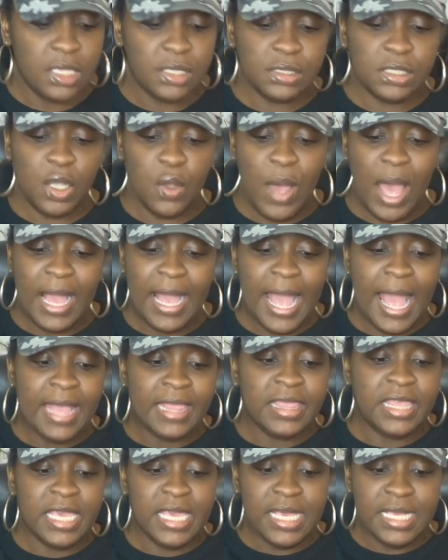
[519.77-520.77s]
So I
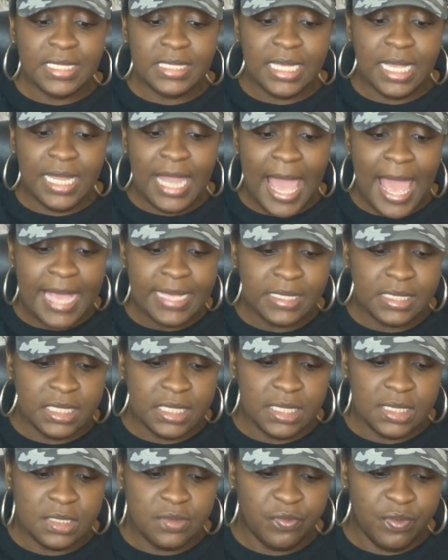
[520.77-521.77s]
got these
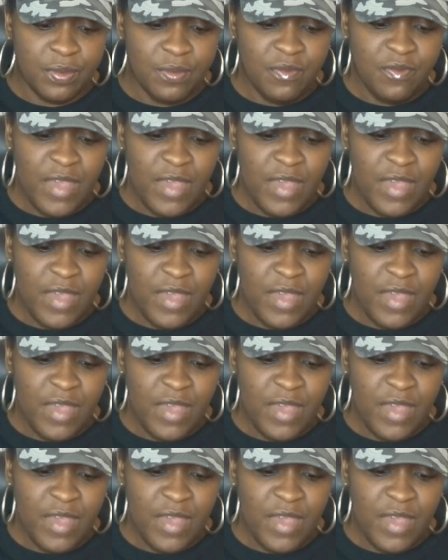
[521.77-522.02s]
glasses from